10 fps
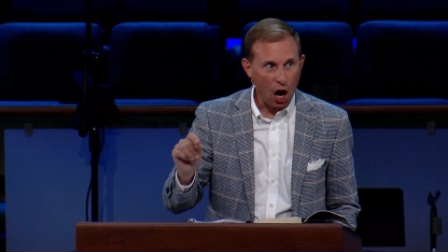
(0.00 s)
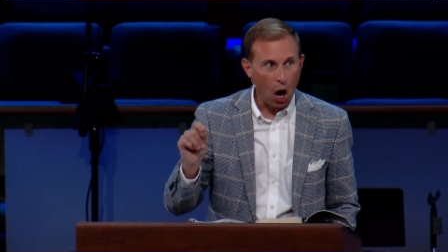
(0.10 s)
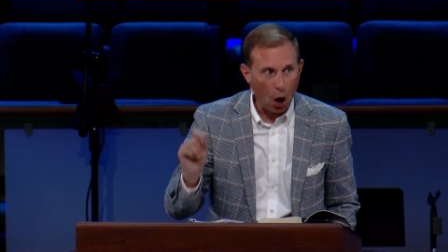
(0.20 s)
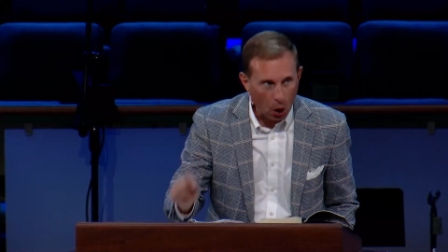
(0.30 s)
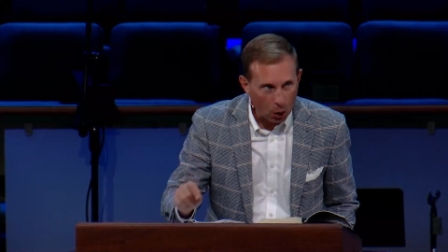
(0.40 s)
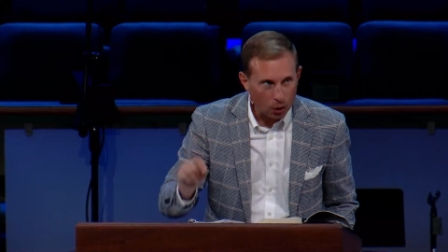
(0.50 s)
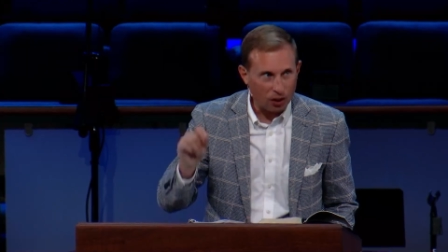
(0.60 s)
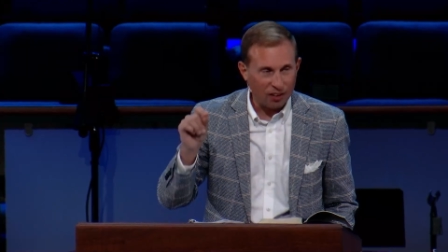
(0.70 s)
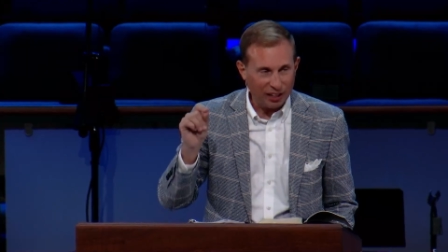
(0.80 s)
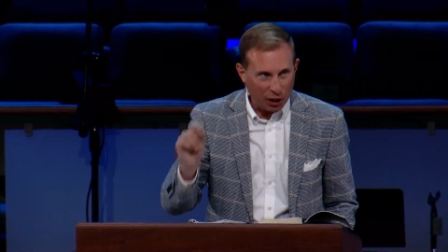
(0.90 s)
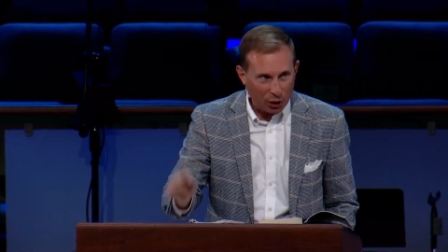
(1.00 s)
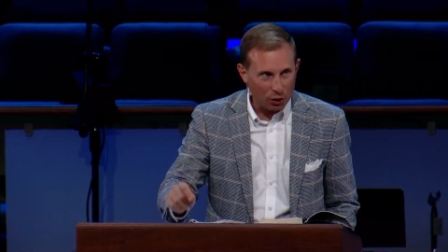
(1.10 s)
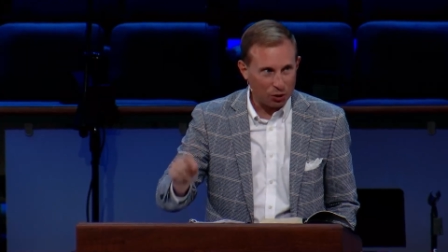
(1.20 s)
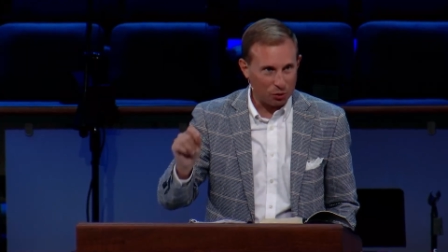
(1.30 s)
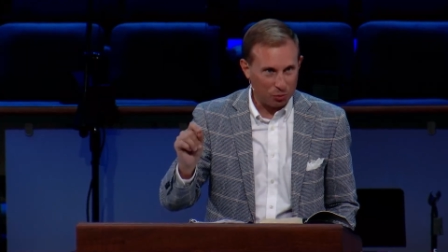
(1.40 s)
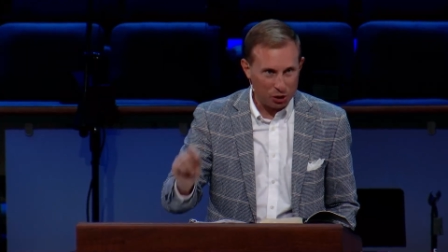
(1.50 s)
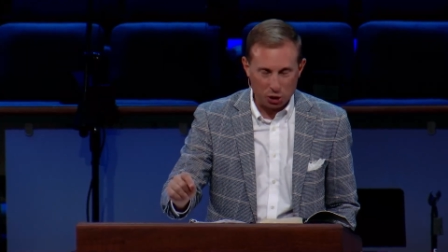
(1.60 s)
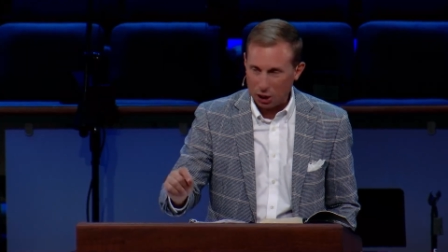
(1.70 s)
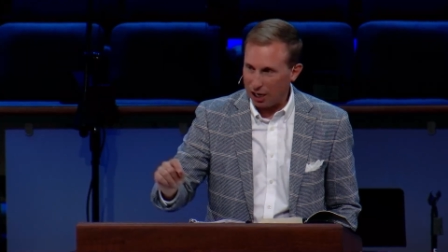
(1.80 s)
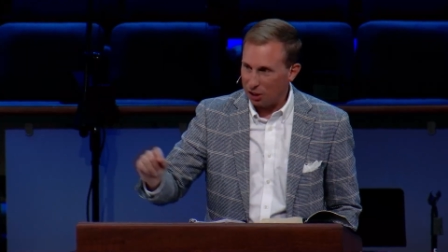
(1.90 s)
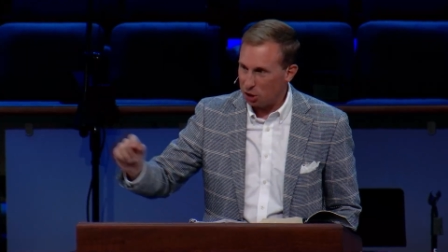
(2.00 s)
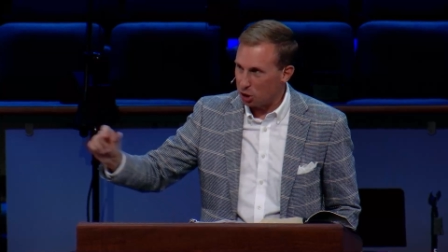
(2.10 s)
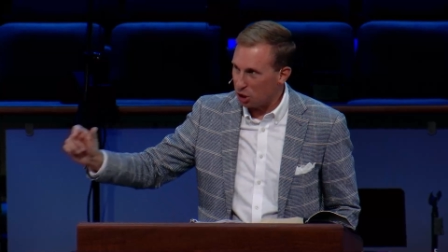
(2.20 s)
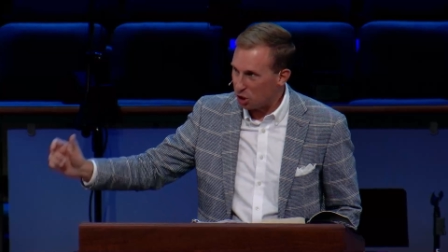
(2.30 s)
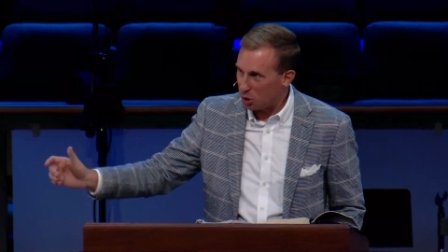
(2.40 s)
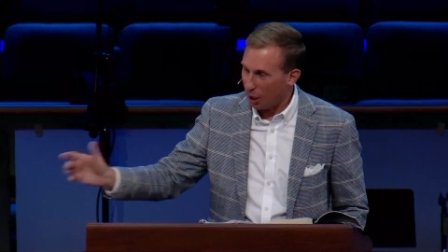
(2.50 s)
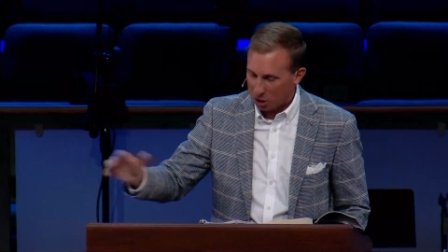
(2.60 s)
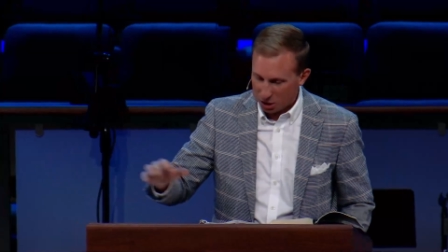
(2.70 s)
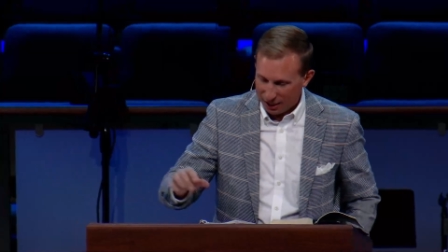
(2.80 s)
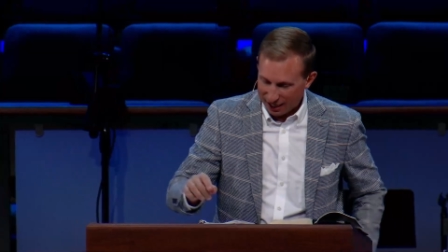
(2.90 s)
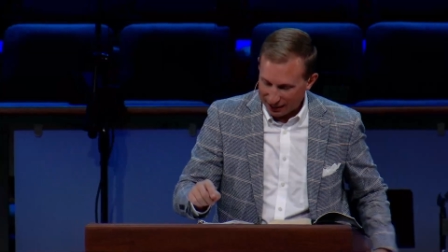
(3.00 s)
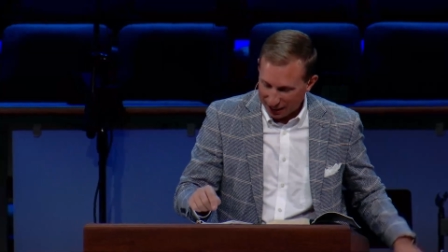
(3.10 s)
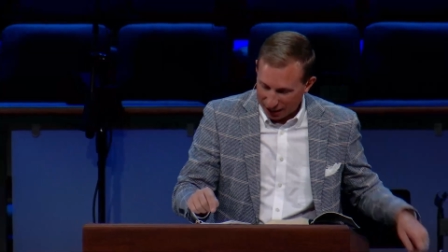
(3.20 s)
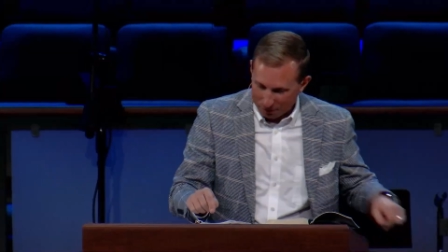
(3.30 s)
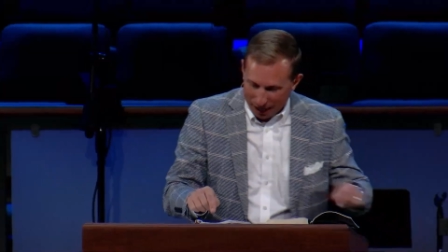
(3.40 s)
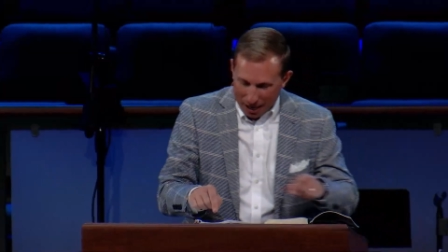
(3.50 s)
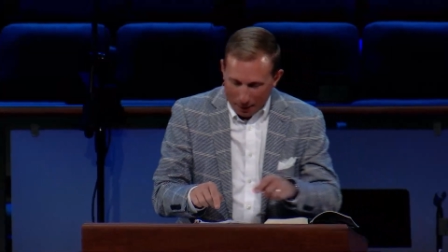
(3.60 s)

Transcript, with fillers: All of the earth was judged, destruction had come,